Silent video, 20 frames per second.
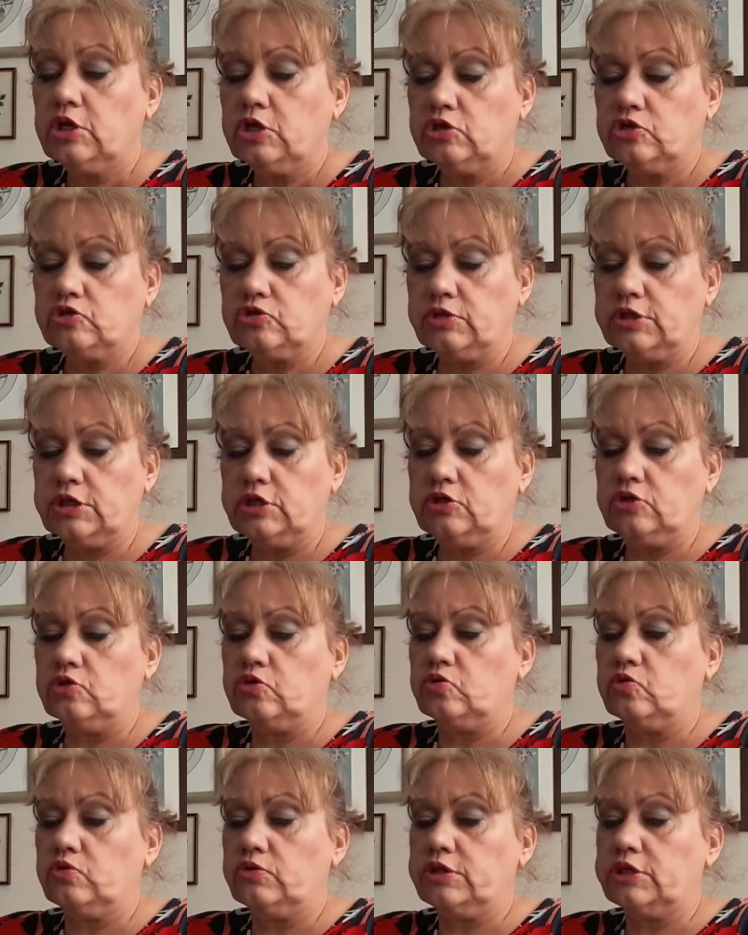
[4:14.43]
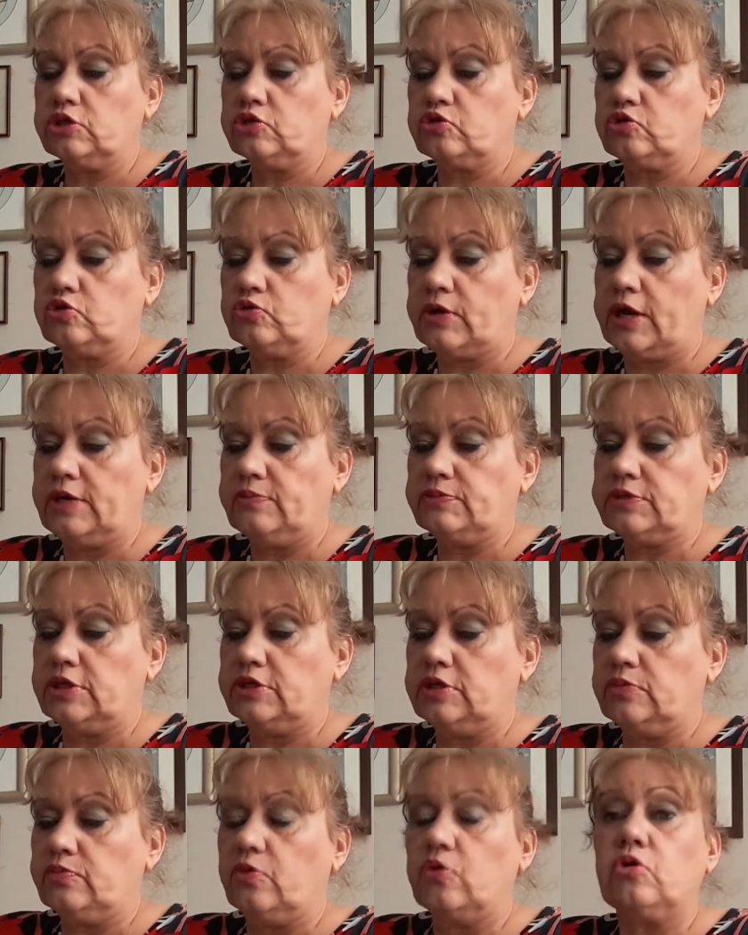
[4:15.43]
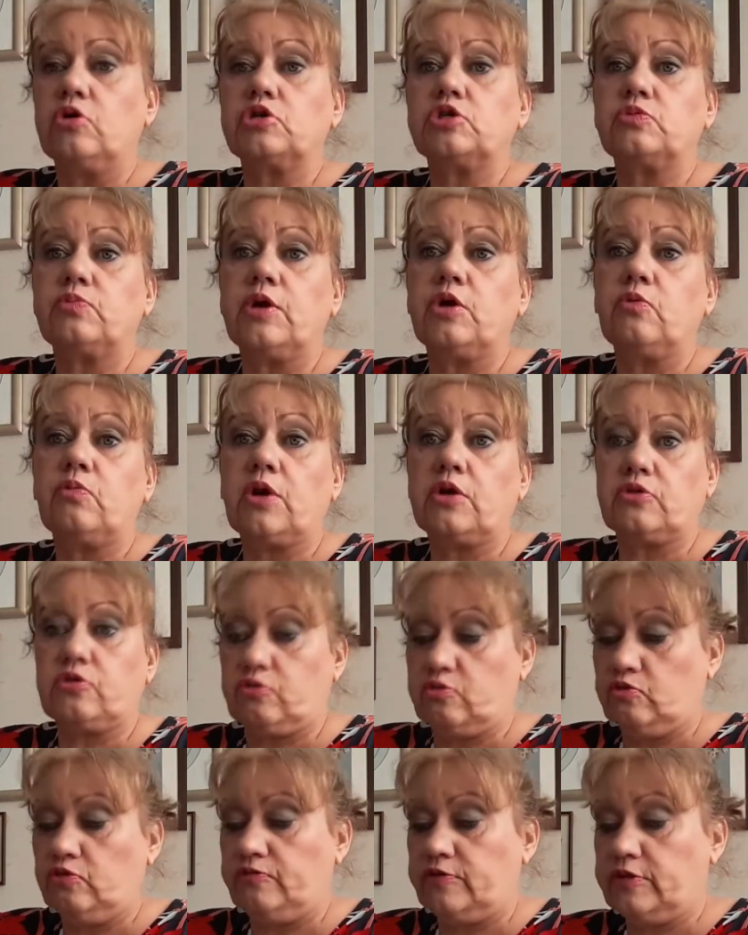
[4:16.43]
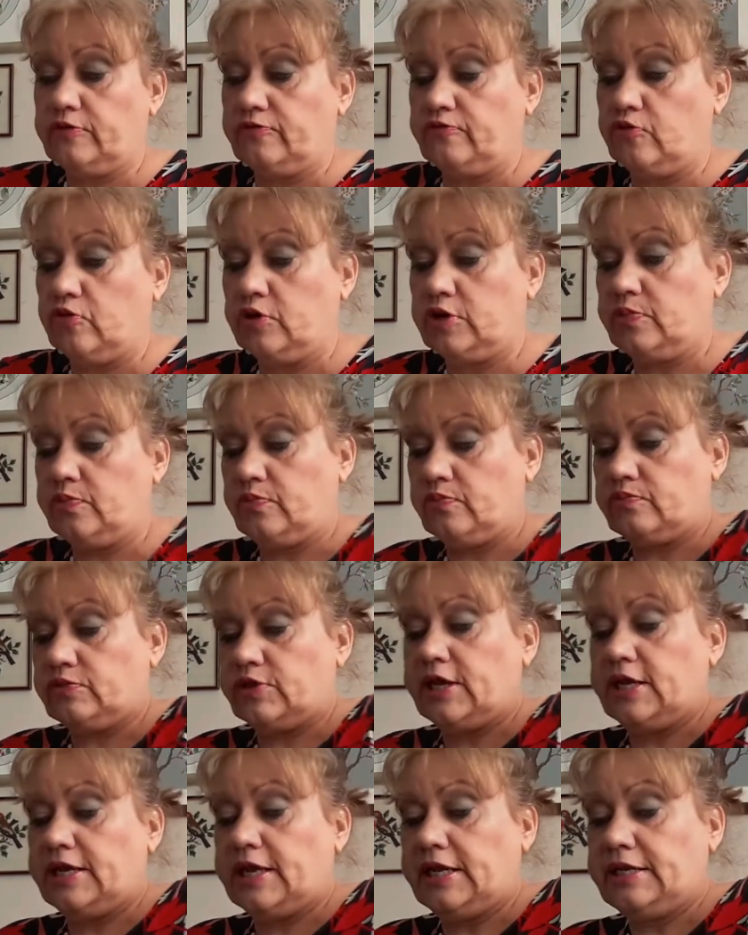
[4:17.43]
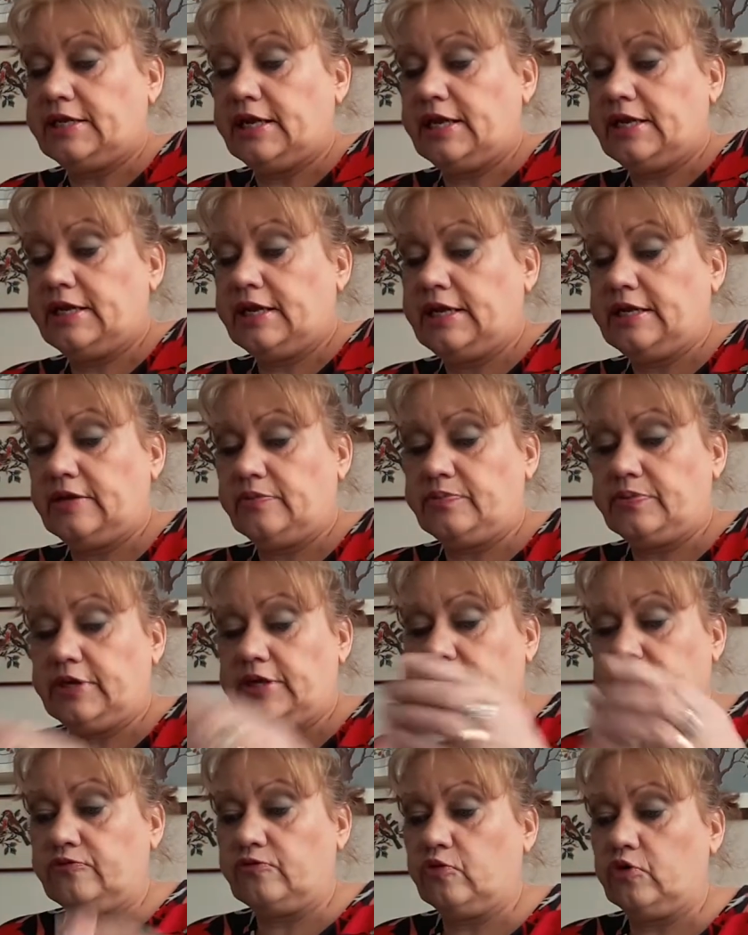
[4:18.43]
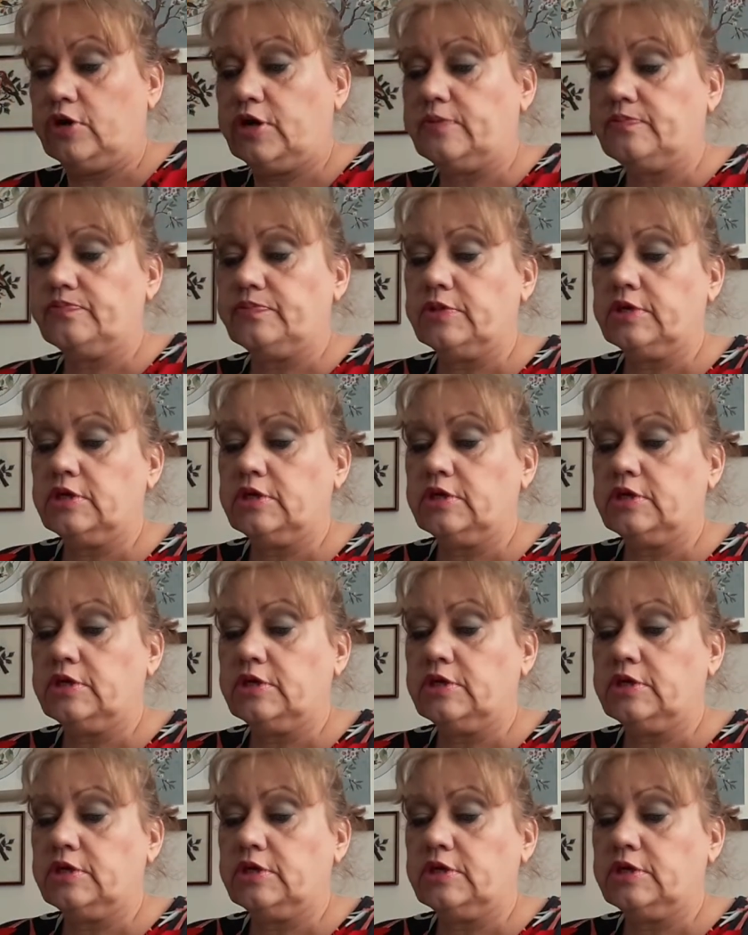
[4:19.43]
So there you go, there's two items in the box, well worth over the £39.99 I paid for it.